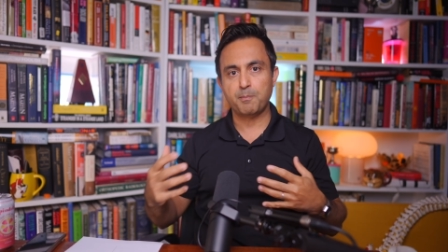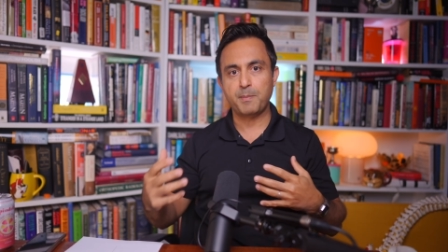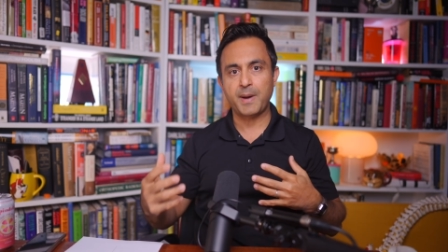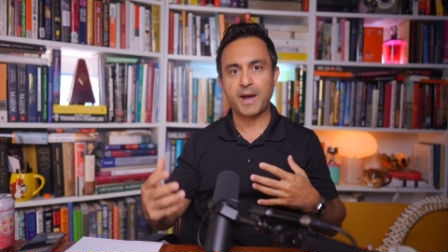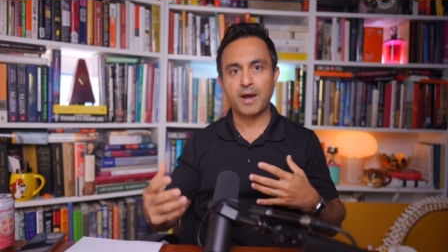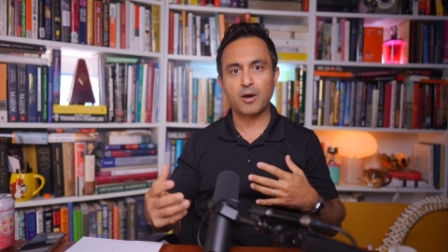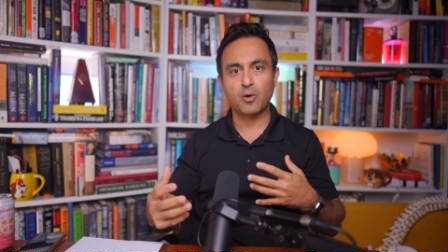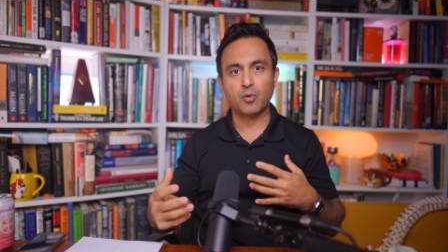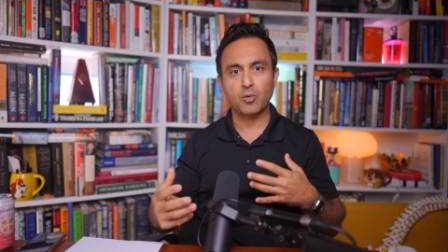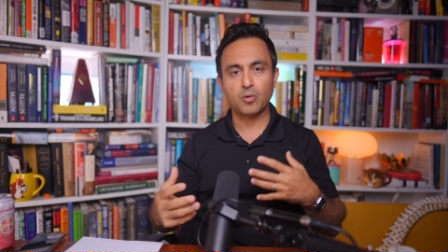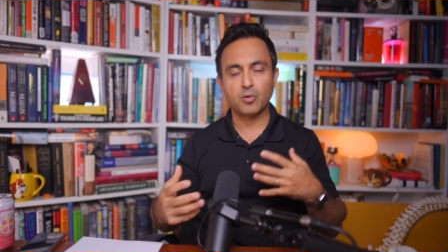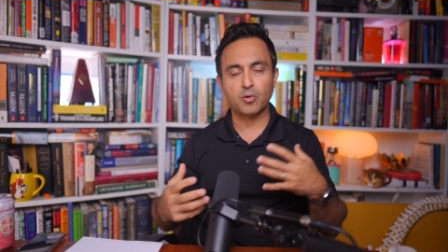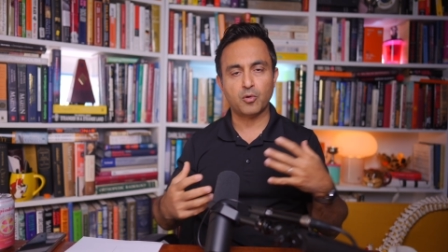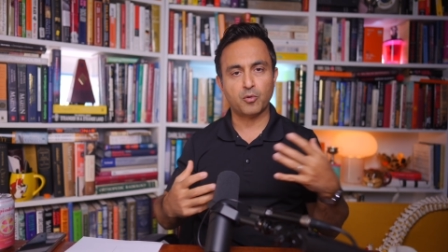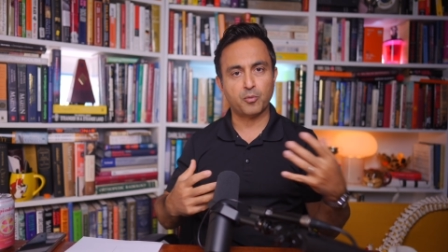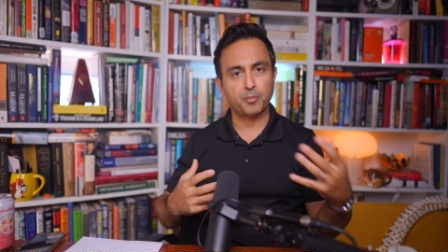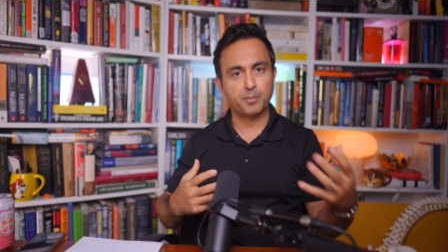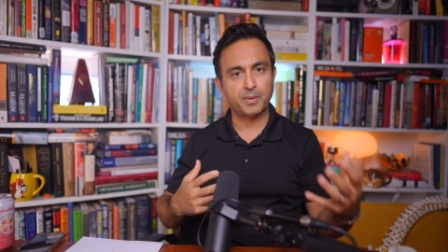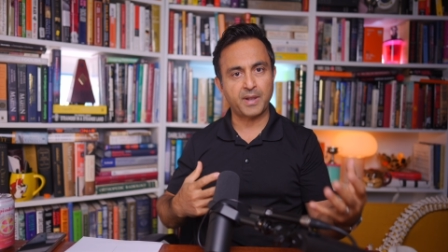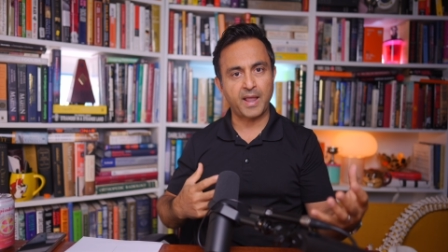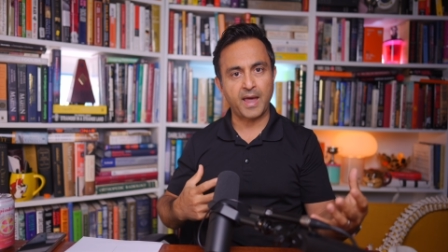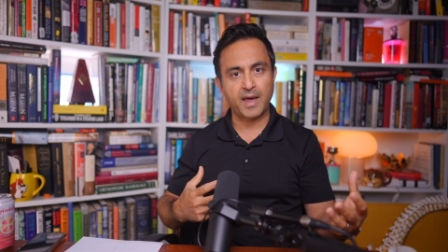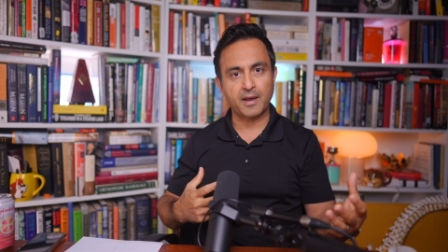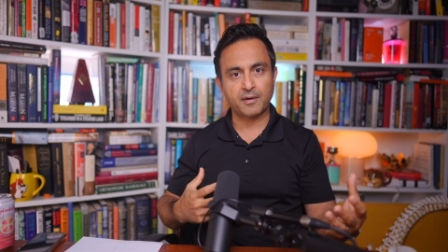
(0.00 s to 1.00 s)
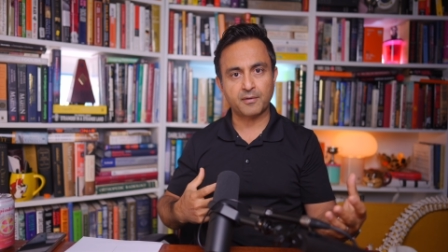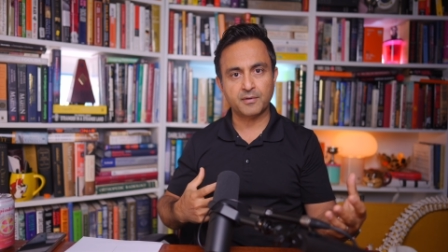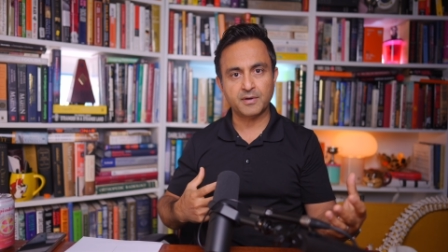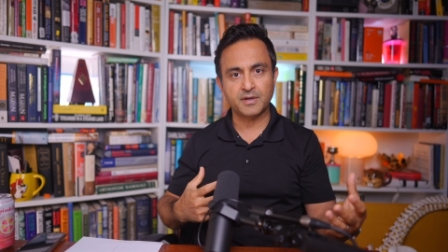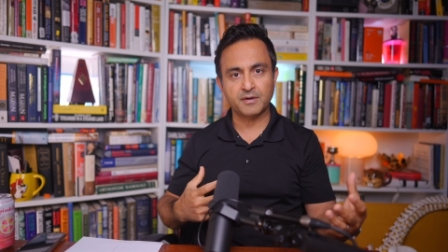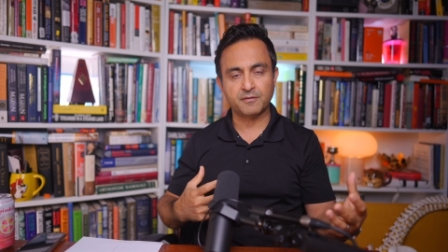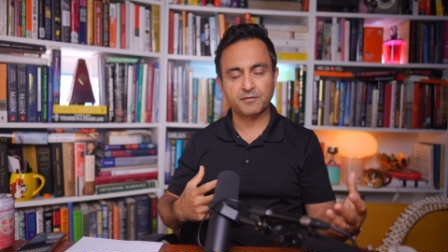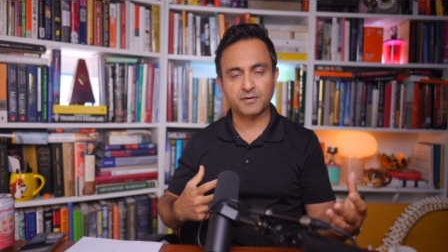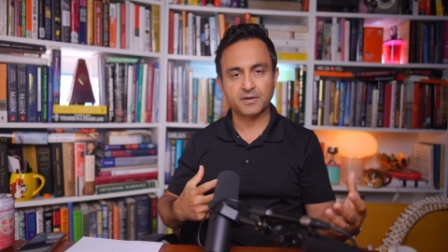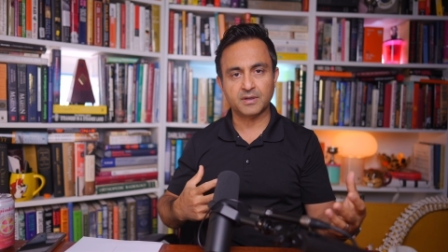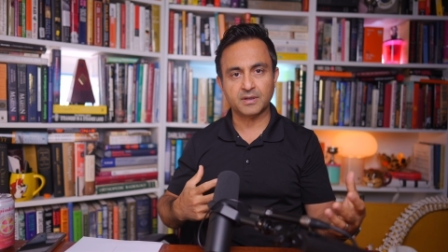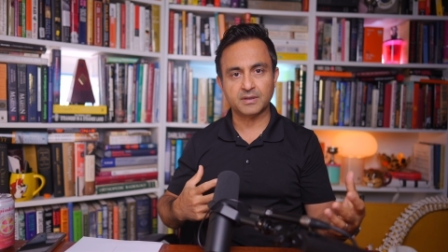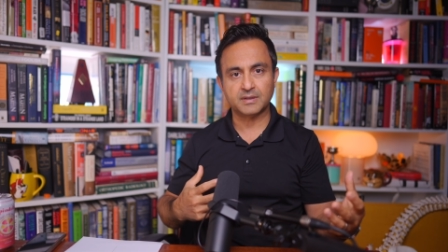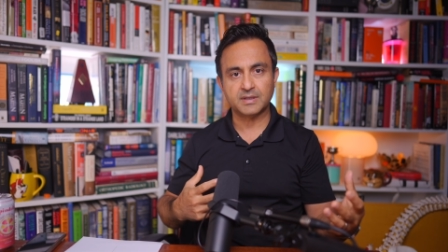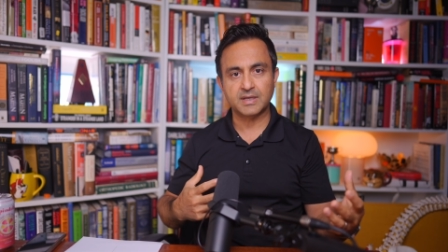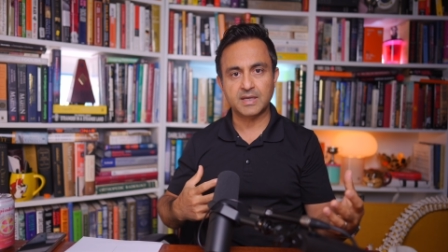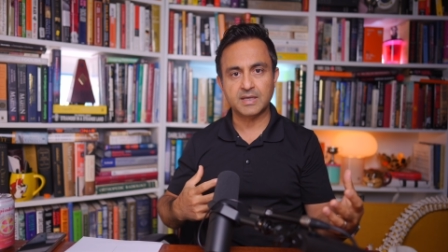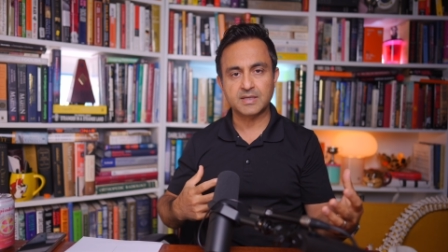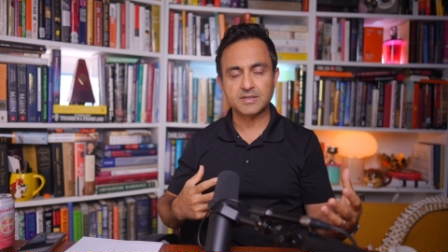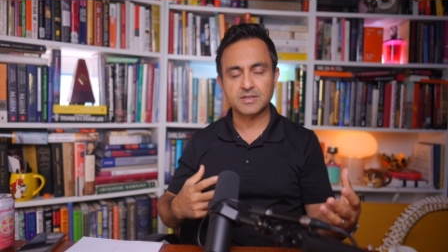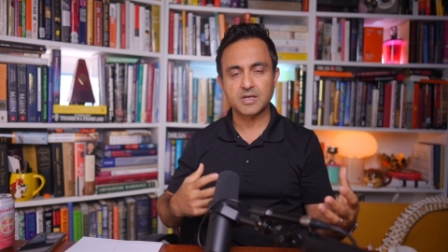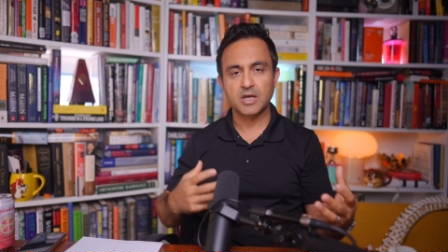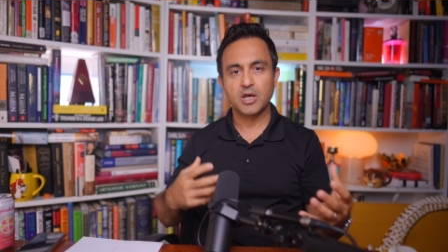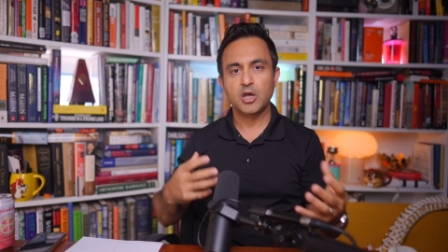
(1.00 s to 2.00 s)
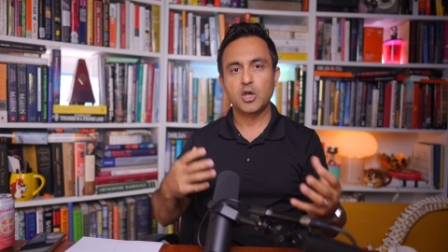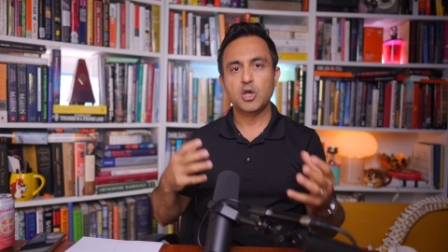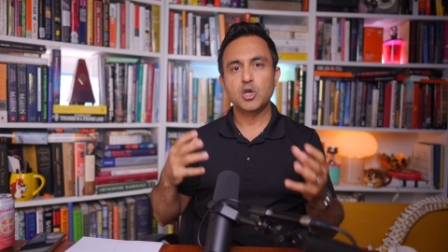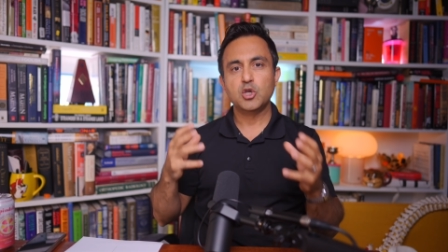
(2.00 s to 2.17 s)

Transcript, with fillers: bowel or bladder difficulties,